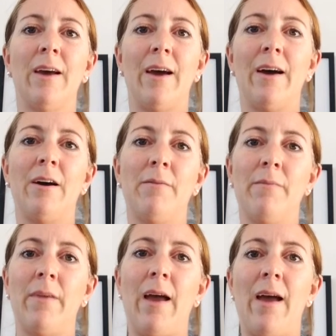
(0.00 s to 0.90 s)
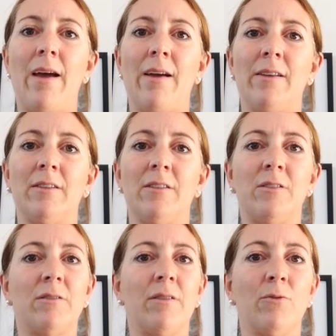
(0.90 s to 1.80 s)
and
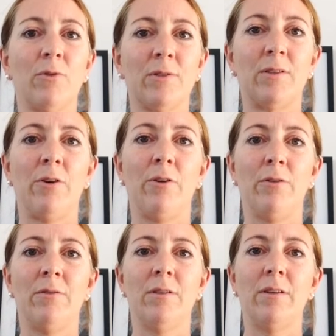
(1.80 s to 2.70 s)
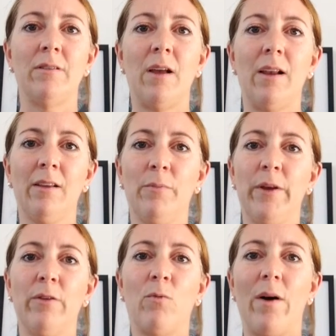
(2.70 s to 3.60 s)
also a little
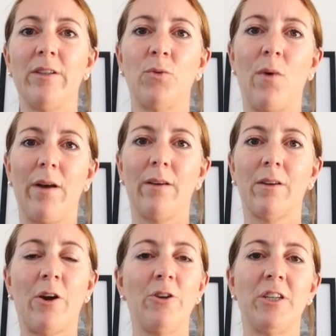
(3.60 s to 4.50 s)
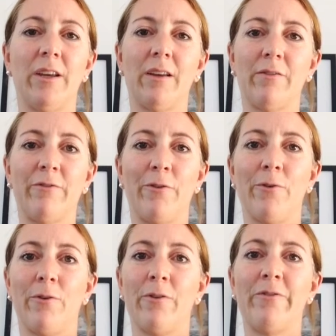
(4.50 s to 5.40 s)
bit of one-to-one coaching
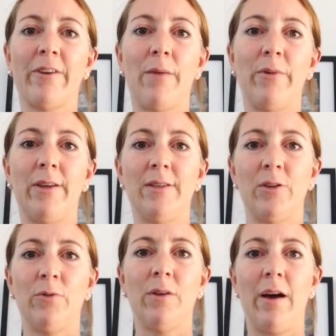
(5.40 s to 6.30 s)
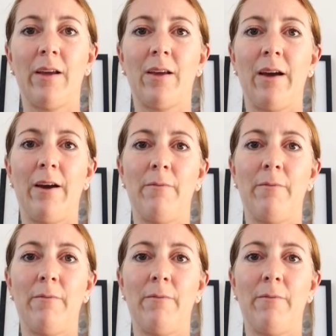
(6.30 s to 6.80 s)
for companies who would like